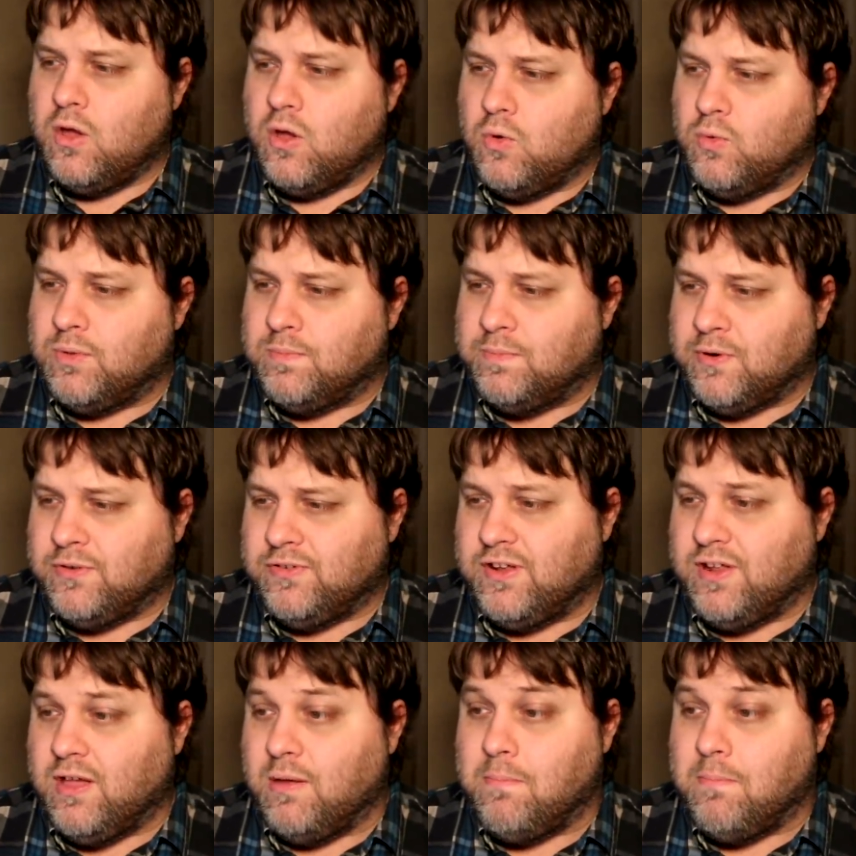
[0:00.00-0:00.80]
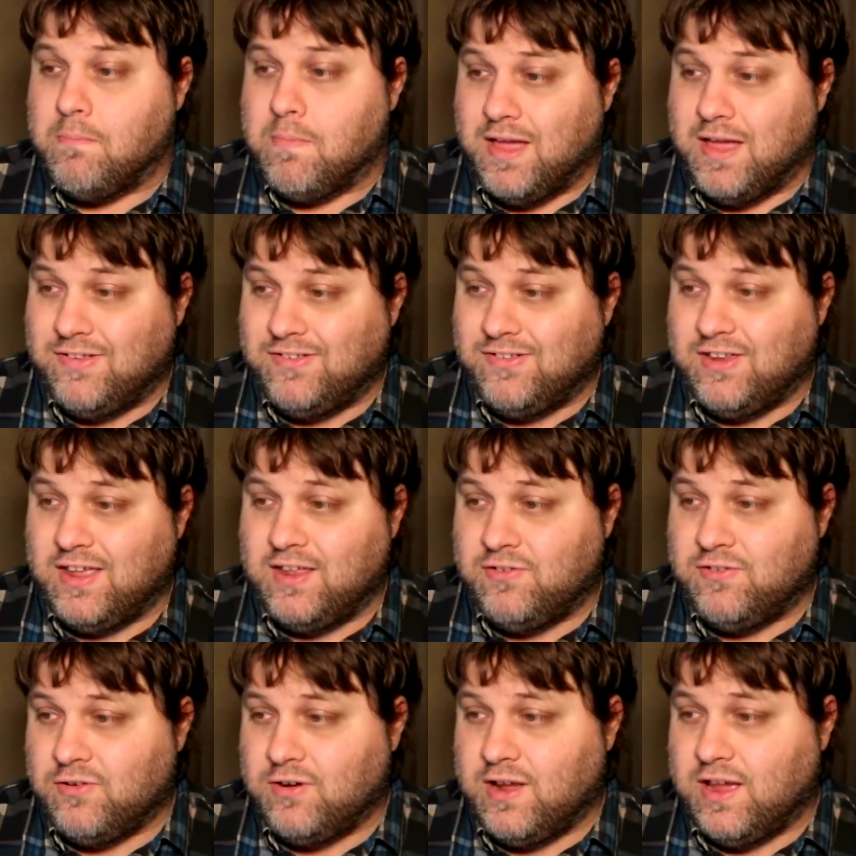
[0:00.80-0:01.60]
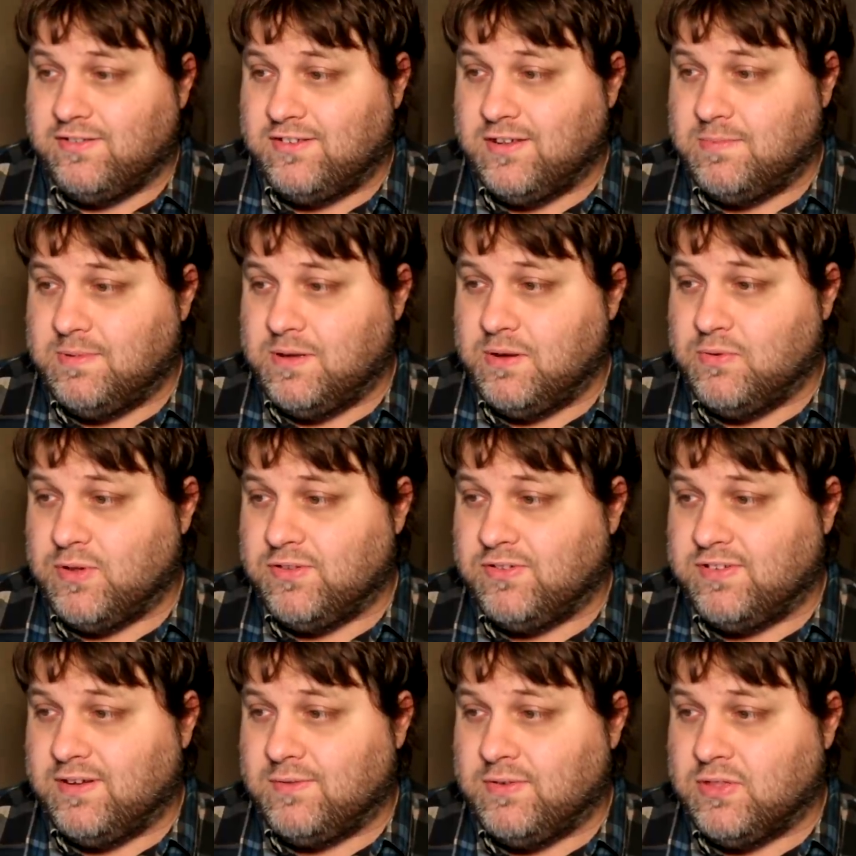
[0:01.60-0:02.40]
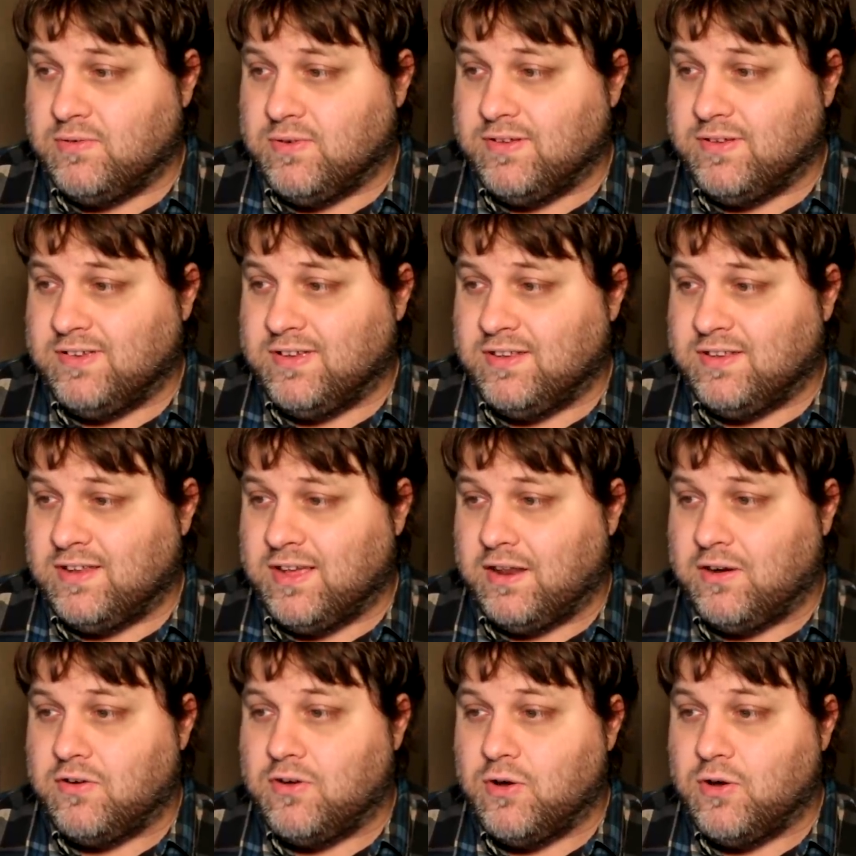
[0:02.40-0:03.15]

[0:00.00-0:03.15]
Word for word: When personnel must enter S C P one seventy-three's container,